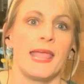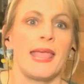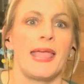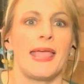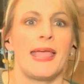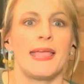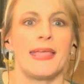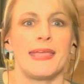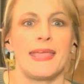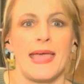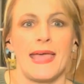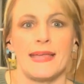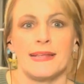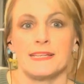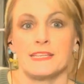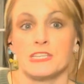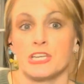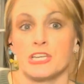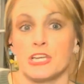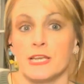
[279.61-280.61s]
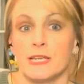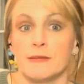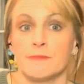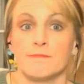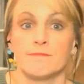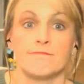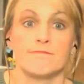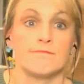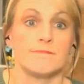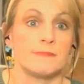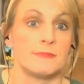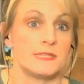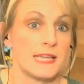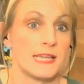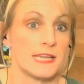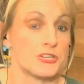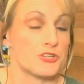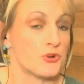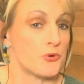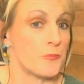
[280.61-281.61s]
engaged in
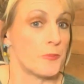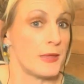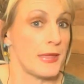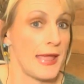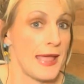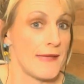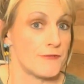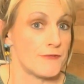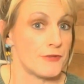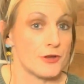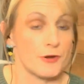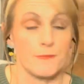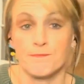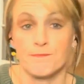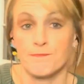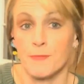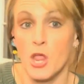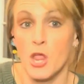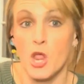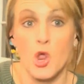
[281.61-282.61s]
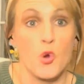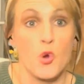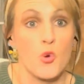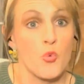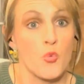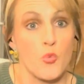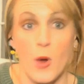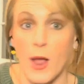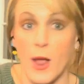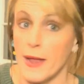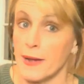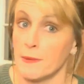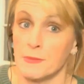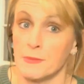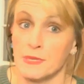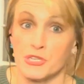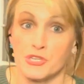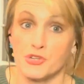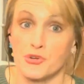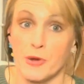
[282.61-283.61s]
sexual behavior right in
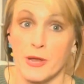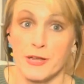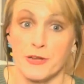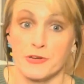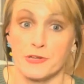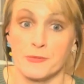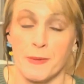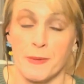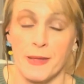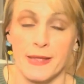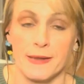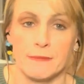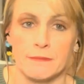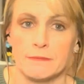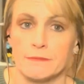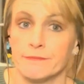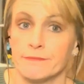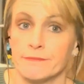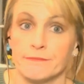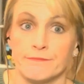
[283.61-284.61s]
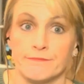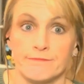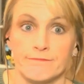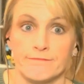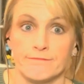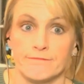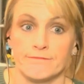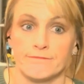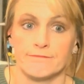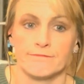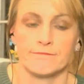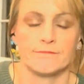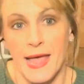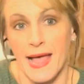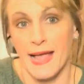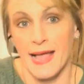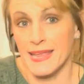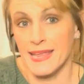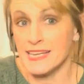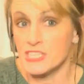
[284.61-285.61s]
Mister Anger's bed.
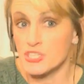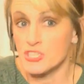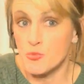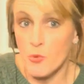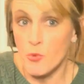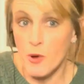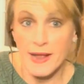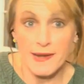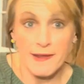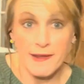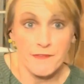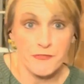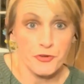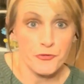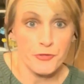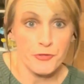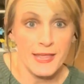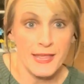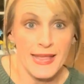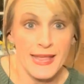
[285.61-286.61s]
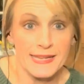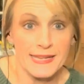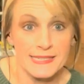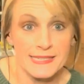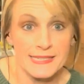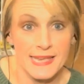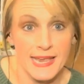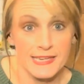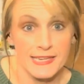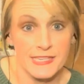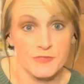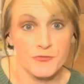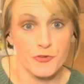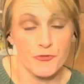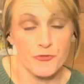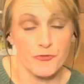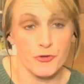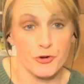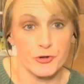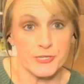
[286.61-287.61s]
I guess right after they had sex for the
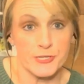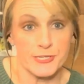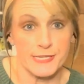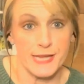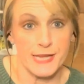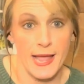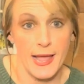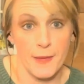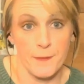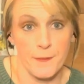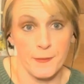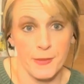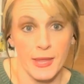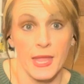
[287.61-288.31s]
first time.